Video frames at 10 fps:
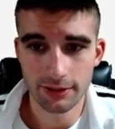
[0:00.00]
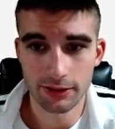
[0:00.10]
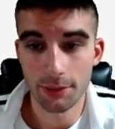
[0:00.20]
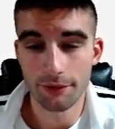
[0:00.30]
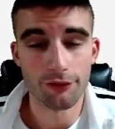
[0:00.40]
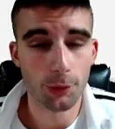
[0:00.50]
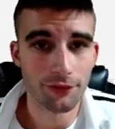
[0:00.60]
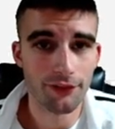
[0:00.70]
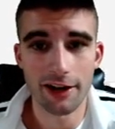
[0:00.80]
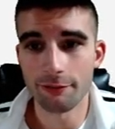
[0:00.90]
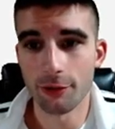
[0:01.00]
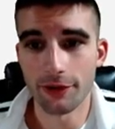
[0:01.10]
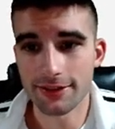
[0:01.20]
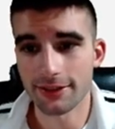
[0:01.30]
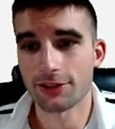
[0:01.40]
They're allowing 45.6
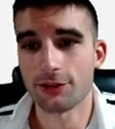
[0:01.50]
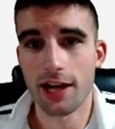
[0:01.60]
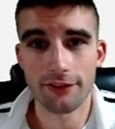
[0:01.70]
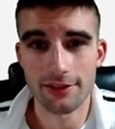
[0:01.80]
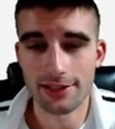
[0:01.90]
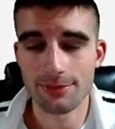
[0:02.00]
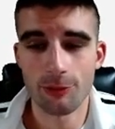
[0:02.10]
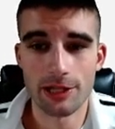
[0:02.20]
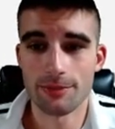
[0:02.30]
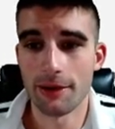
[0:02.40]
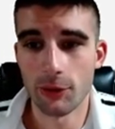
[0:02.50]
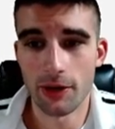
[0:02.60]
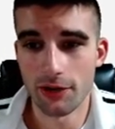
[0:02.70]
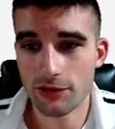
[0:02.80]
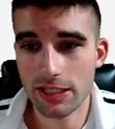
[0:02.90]
DraftKings points per game to
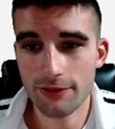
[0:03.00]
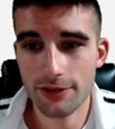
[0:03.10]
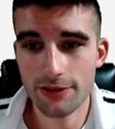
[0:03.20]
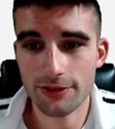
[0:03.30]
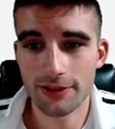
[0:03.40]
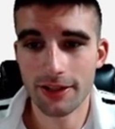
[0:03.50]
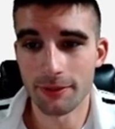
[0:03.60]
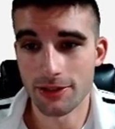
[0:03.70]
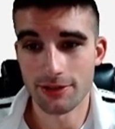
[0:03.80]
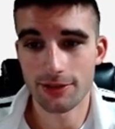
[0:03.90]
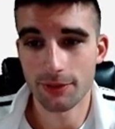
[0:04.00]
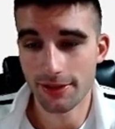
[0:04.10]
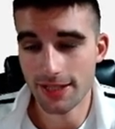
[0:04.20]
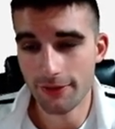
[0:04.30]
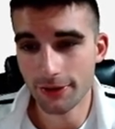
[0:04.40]
wide receivers, which is
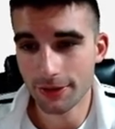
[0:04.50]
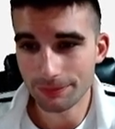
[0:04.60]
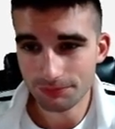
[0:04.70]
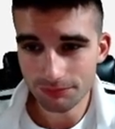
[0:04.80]
27th.